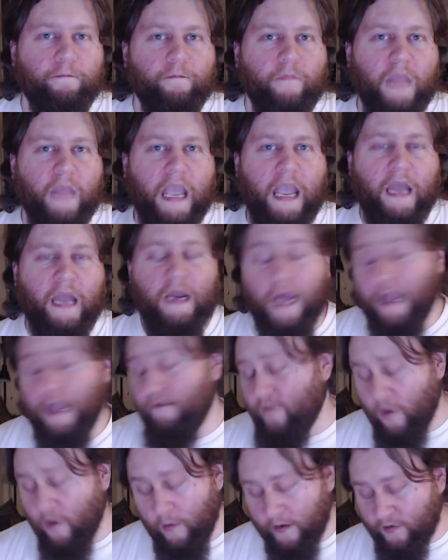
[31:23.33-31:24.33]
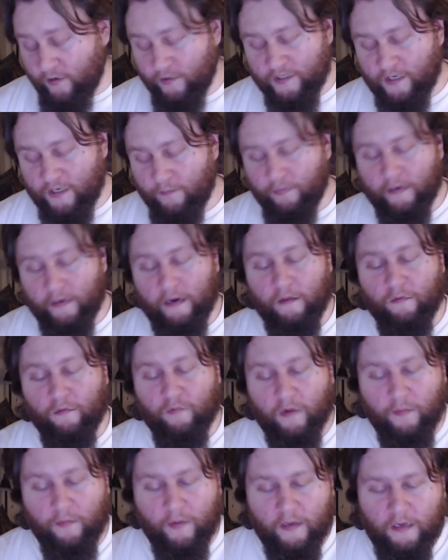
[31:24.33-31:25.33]
And I have no interest in playing
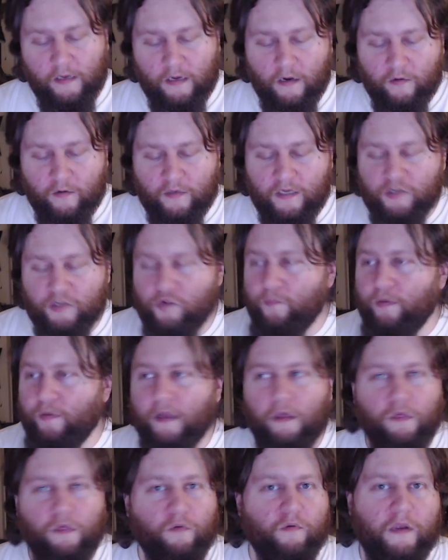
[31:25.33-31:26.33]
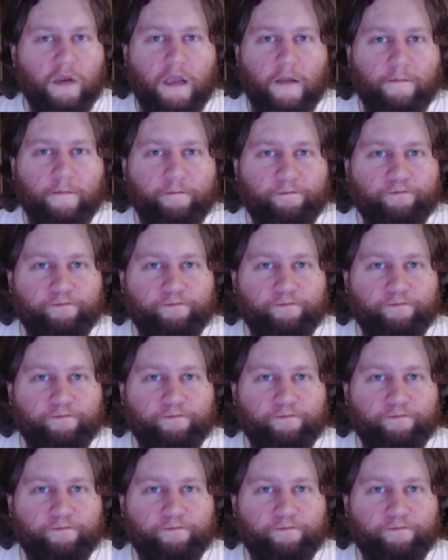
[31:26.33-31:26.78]
3, but, you know, did you play 3?